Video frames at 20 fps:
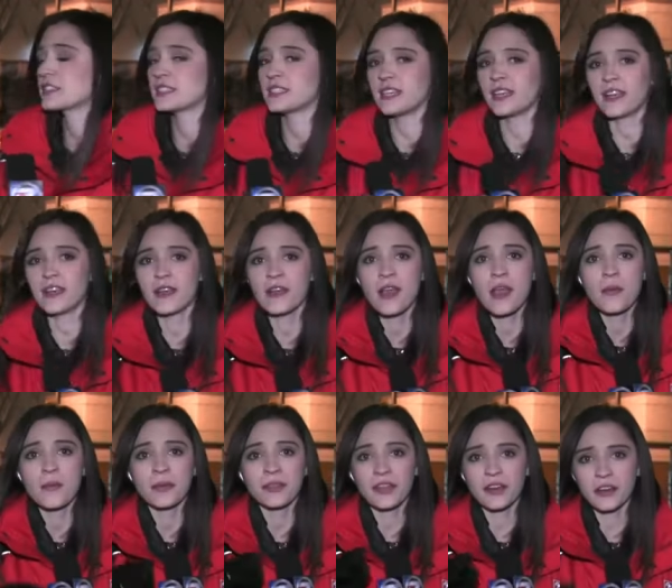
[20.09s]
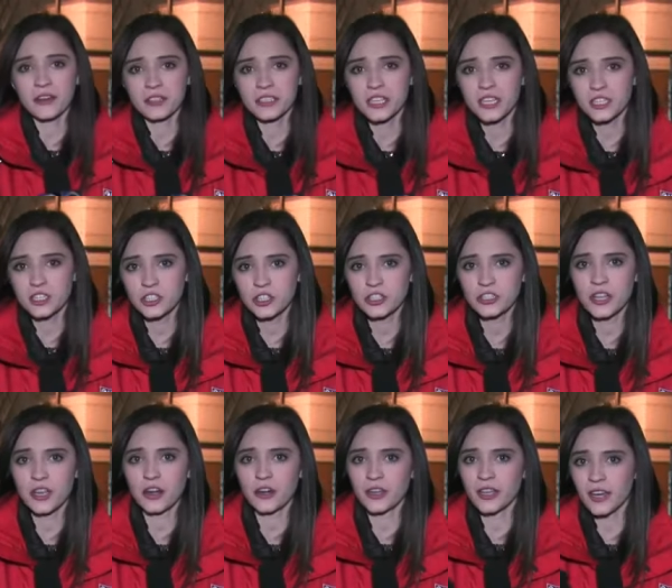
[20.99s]
see it, but there are teachers
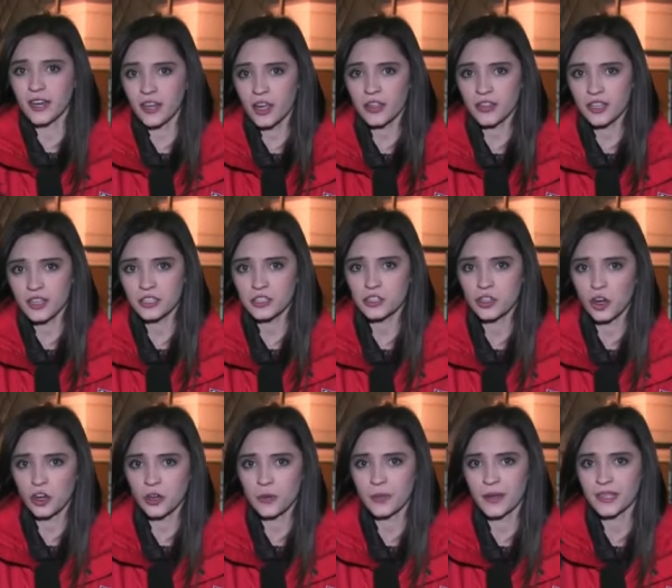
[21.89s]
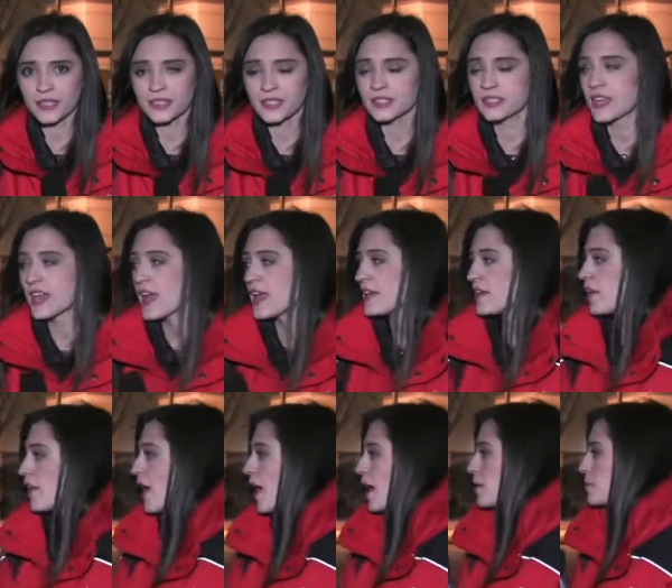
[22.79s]
that are getting on these charter buses.
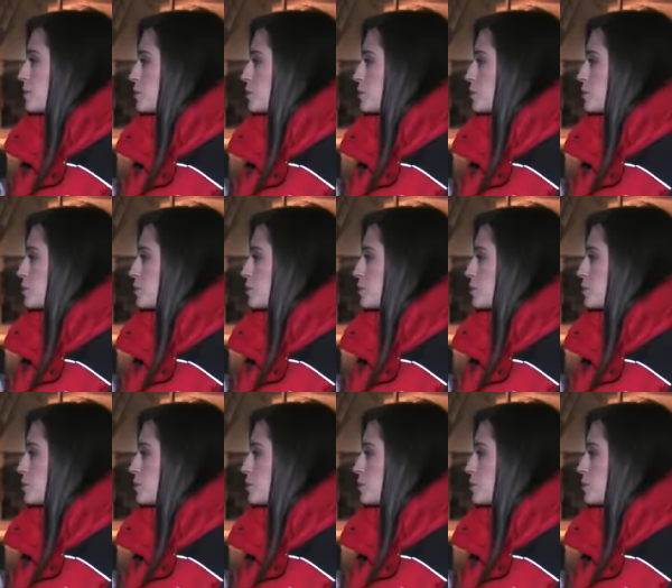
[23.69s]
Now, I'm